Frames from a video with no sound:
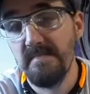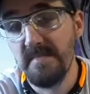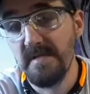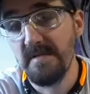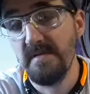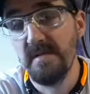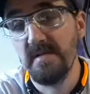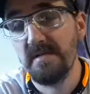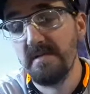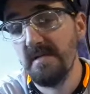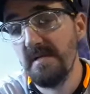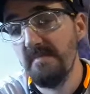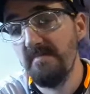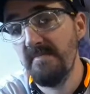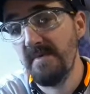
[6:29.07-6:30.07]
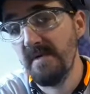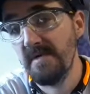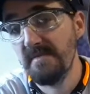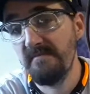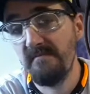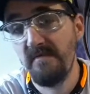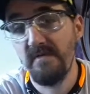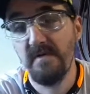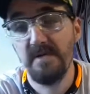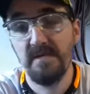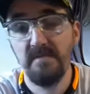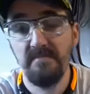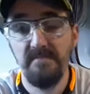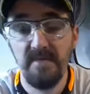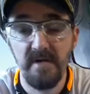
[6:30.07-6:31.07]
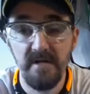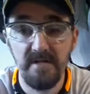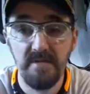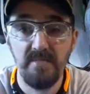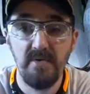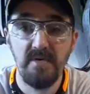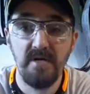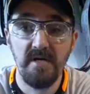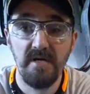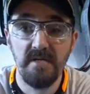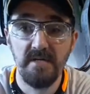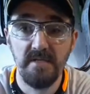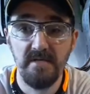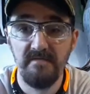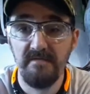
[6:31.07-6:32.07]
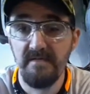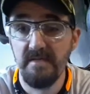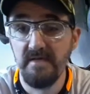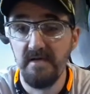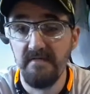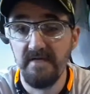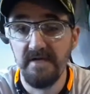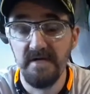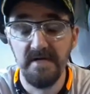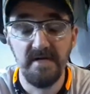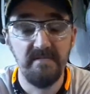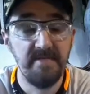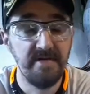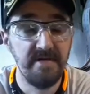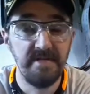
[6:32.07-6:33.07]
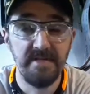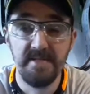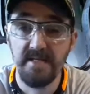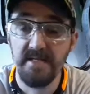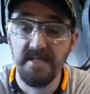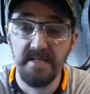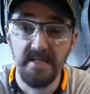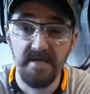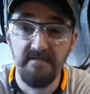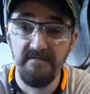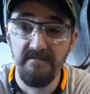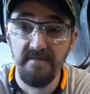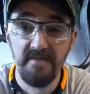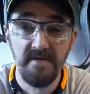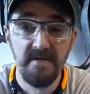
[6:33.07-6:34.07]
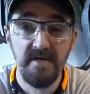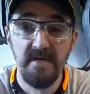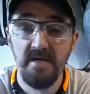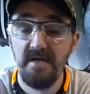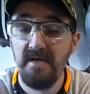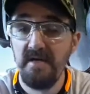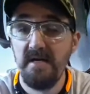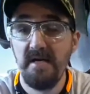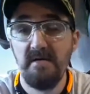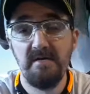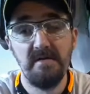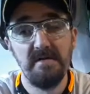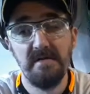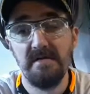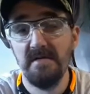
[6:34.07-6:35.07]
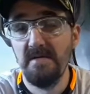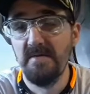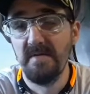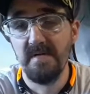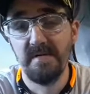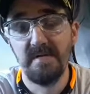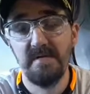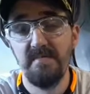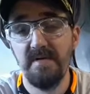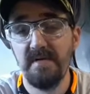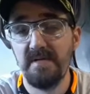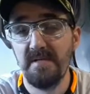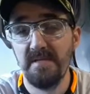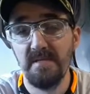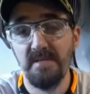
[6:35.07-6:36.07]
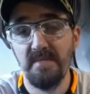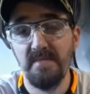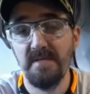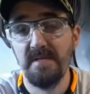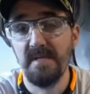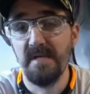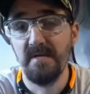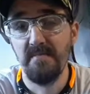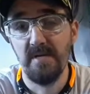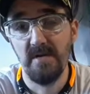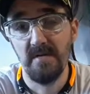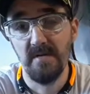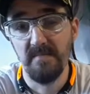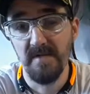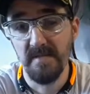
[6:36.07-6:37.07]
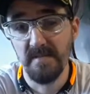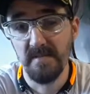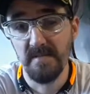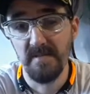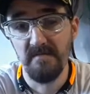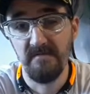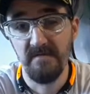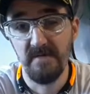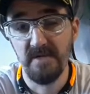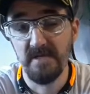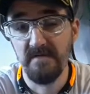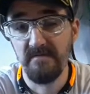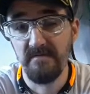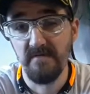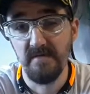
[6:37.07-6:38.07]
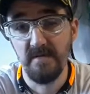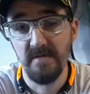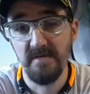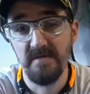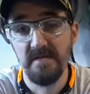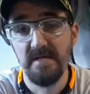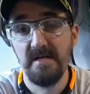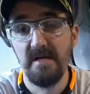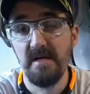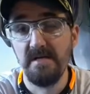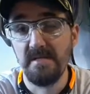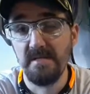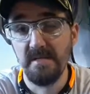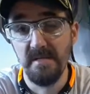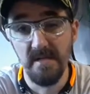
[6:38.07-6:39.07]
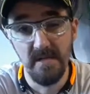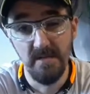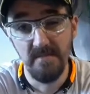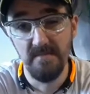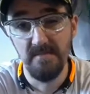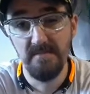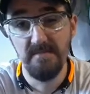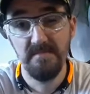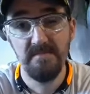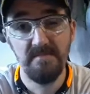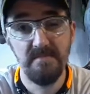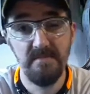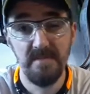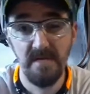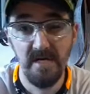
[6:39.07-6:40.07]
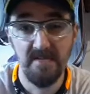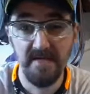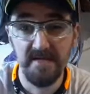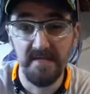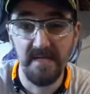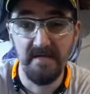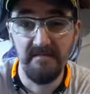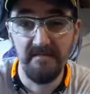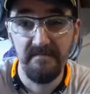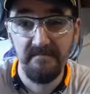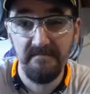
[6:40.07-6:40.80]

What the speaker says: Till next time, praise the forge, pass the borax, and for the love of God, please stay safe. I really don't want to see pictures of someone's hand blown to pieces on forging it forward. I just don't. Y'all be safe.